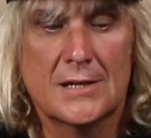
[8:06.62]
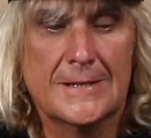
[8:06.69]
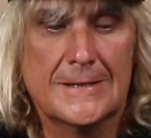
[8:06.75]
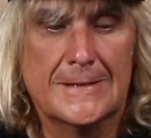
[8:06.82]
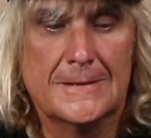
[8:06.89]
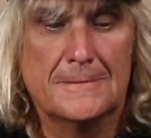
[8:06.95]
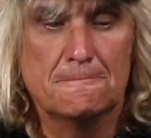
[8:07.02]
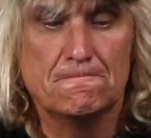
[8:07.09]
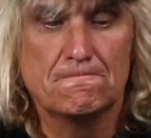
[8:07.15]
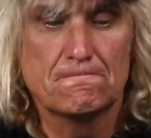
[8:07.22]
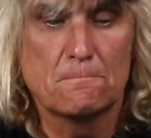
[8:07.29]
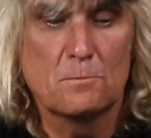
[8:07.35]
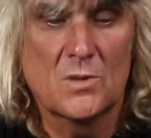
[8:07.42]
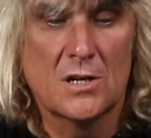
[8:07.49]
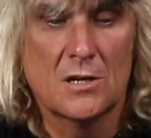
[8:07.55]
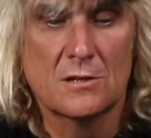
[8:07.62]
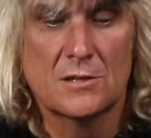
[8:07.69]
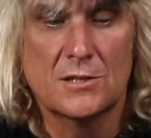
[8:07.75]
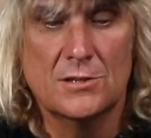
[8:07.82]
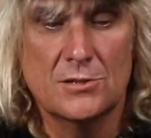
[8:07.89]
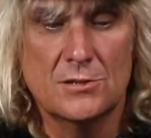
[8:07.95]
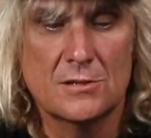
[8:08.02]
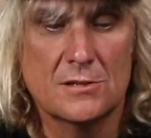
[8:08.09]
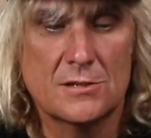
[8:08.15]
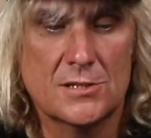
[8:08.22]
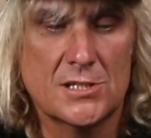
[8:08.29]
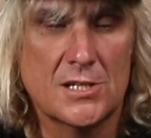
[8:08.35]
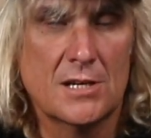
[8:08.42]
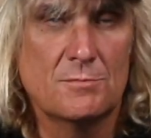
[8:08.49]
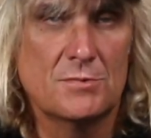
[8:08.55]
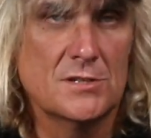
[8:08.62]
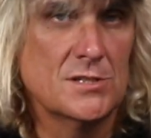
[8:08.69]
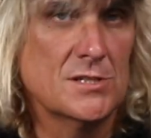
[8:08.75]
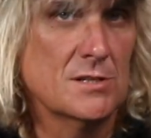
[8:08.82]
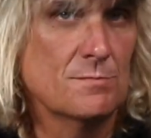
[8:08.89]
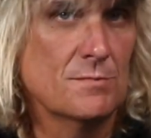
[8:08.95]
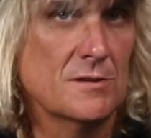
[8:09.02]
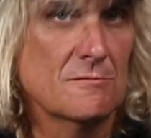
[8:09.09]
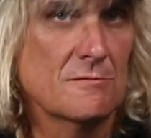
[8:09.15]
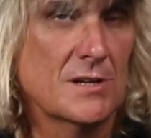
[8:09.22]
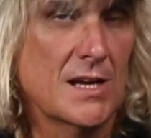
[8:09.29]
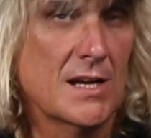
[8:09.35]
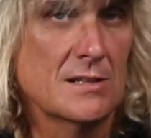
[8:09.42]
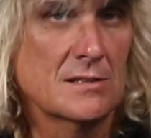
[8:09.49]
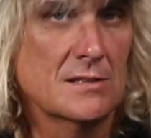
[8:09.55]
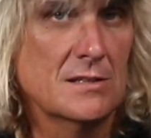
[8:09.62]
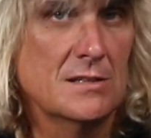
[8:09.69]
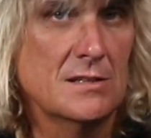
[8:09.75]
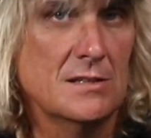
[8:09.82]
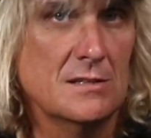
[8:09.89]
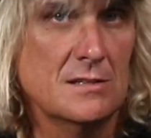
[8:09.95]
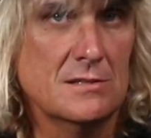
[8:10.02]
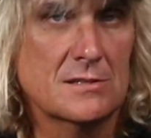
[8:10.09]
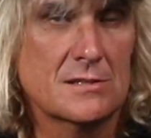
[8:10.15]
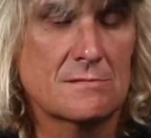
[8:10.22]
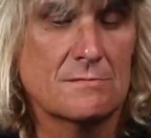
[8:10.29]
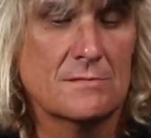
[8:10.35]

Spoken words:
only new to the championship in reality.